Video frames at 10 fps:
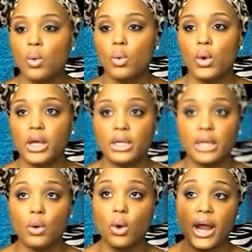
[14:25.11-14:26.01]

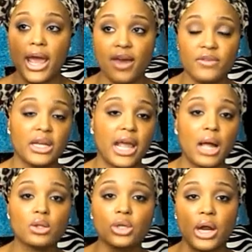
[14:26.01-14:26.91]
on or having a
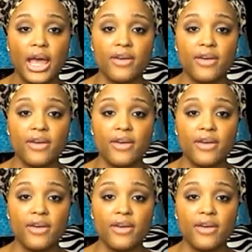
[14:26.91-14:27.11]
calendar i